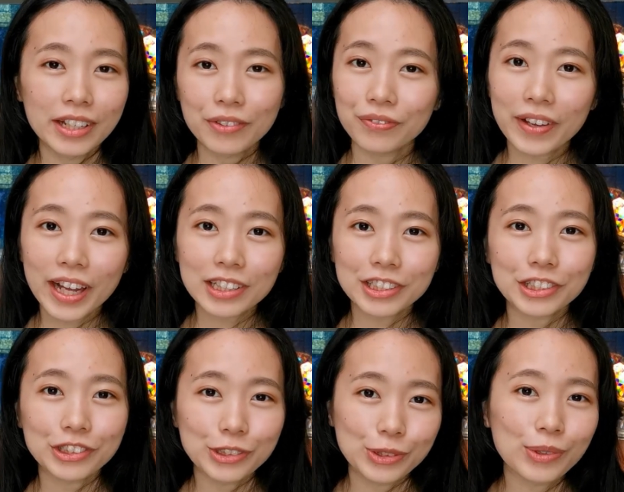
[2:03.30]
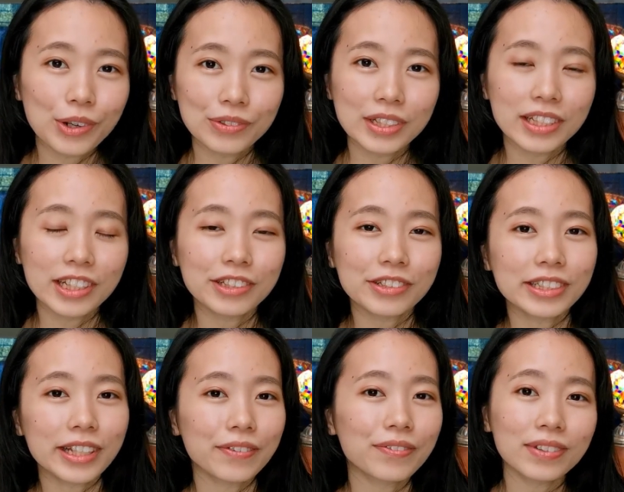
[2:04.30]
In fact, you only need to
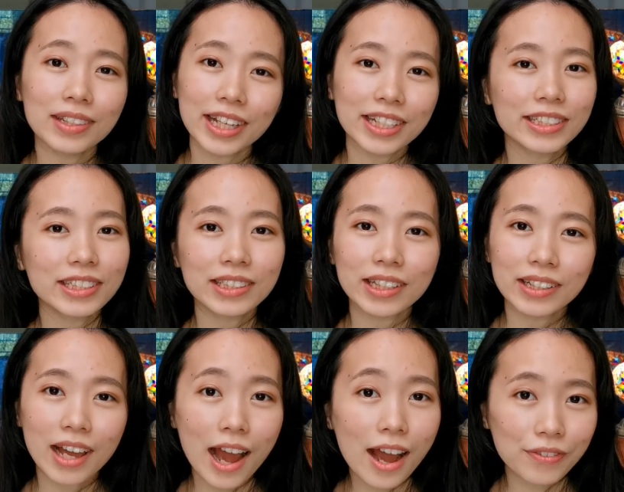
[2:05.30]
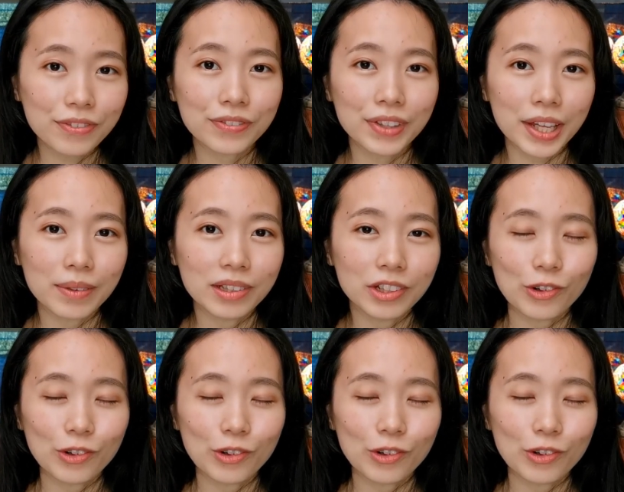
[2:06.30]
save less than half of that,